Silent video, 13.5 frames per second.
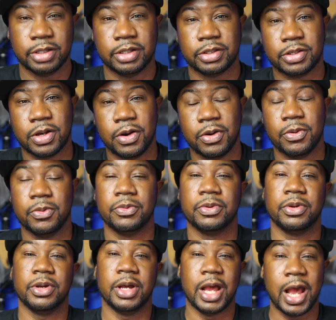So
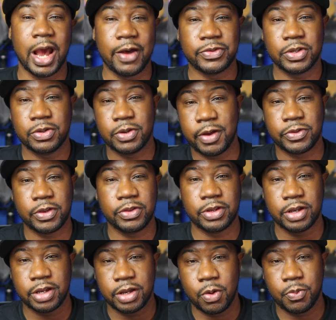after you're
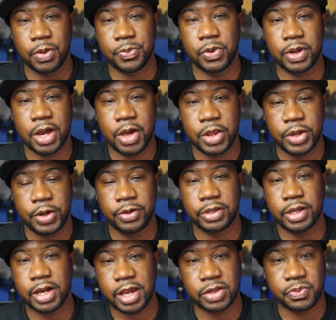done, you open up your account and
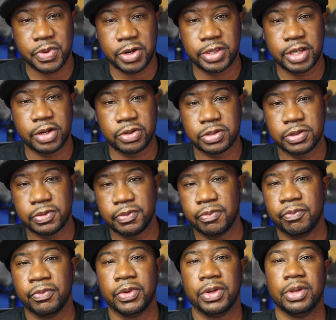everything, I guess wait a day or two,
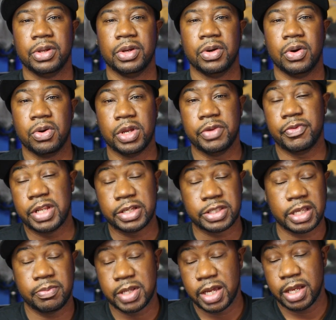or even that
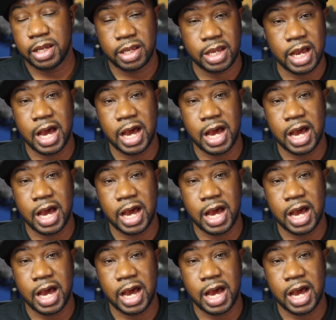same day.